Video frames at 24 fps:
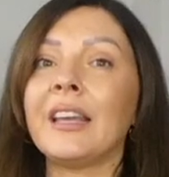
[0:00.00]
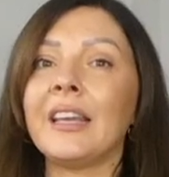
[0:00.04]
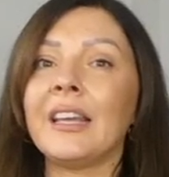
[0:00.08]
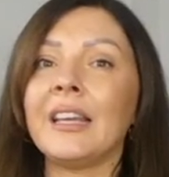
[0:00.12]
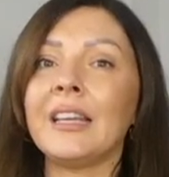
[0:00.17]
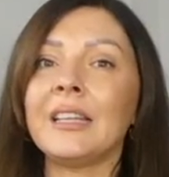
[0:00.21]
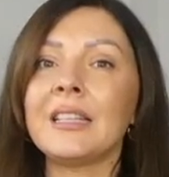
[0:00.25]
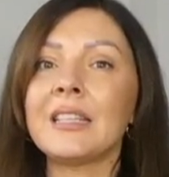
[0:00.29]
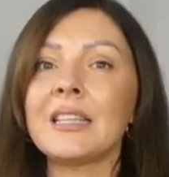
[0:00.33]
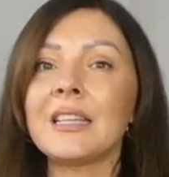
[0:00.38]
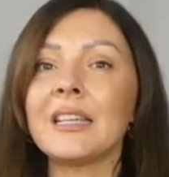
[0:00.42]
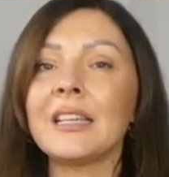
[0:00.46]

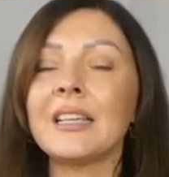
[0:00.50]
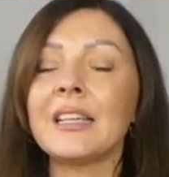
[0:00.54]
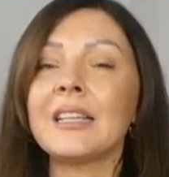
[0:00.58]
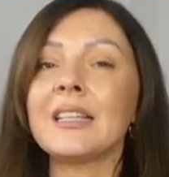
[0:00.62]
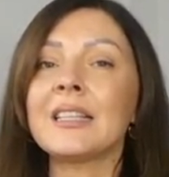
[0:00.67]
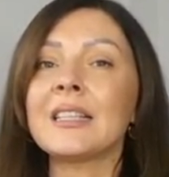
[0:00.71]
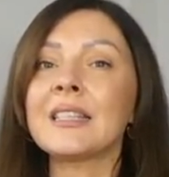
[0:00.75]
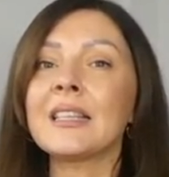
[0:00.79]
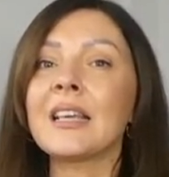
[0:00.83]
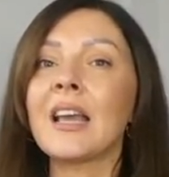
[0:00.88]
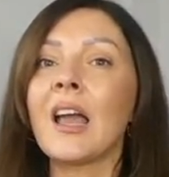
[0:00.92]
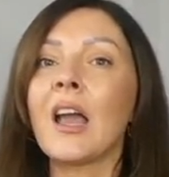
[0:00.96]
It
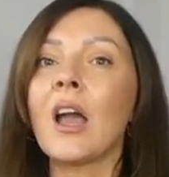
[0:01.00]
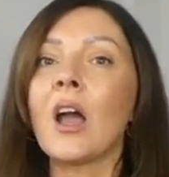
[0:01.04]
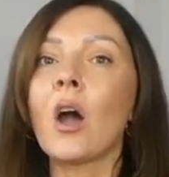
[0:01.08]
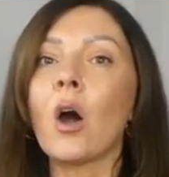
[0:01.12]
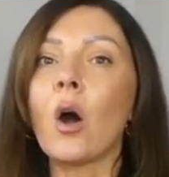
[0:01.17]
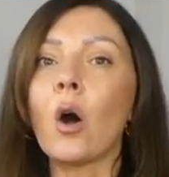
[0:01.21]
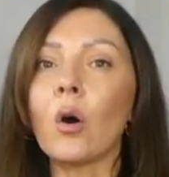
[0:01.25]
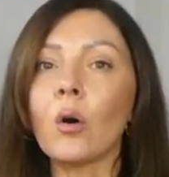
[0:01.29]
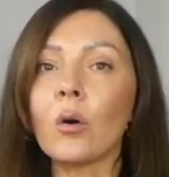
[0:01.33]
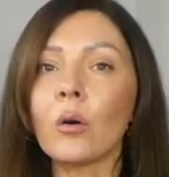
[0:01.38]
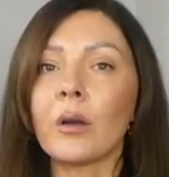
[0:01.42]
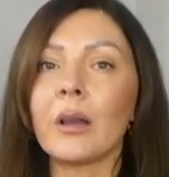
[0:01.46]
is
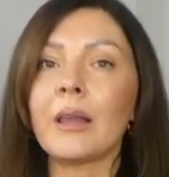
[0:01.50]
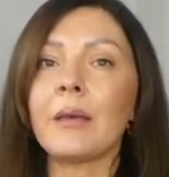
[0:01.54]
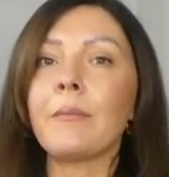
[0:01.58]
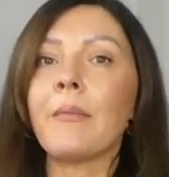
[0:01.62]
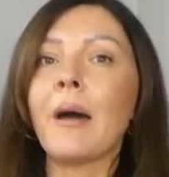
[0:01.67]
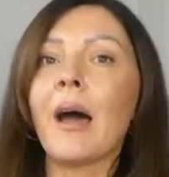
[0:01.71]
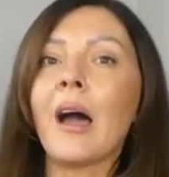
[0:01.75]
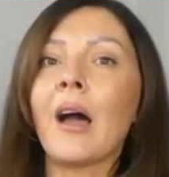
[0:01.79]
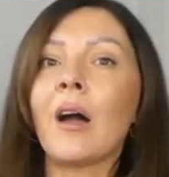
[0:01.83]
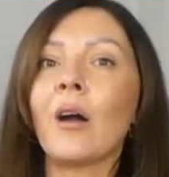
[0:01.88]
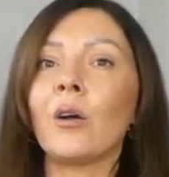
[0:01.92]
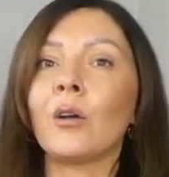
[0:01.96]
all
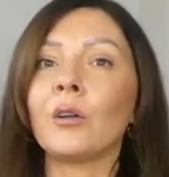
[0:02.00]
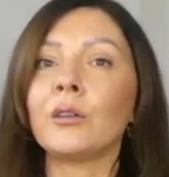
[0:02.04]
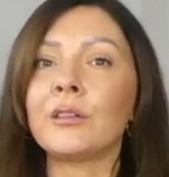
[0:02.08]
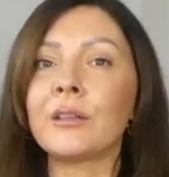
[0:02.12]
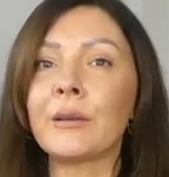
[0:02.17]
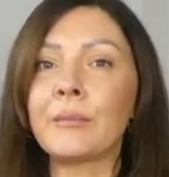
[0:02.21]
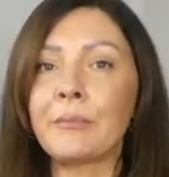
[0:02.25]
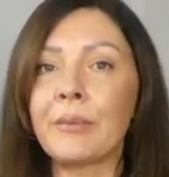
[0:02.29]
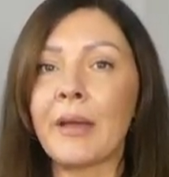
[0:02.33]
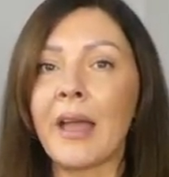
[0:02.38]
about